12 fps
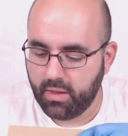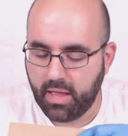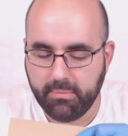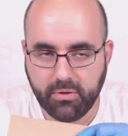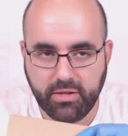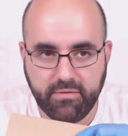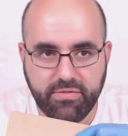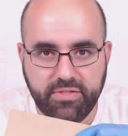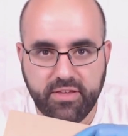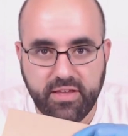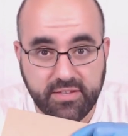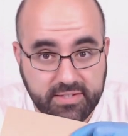I believe
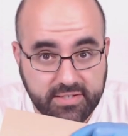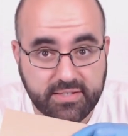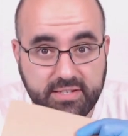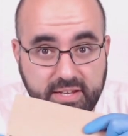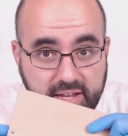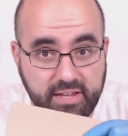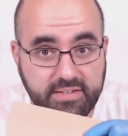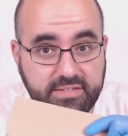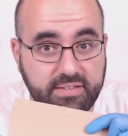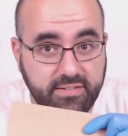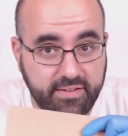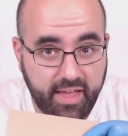this is
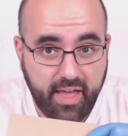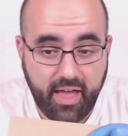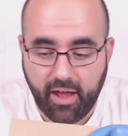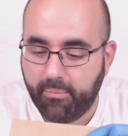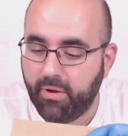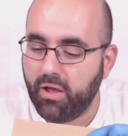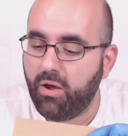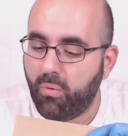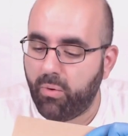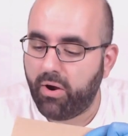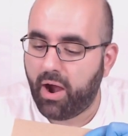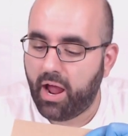the tab
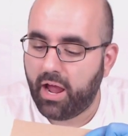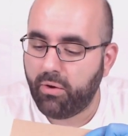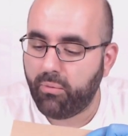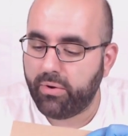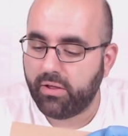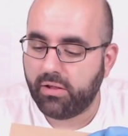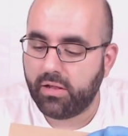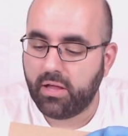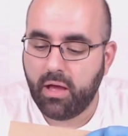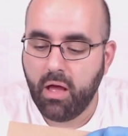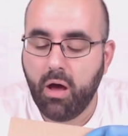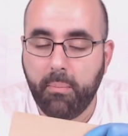where I will uh,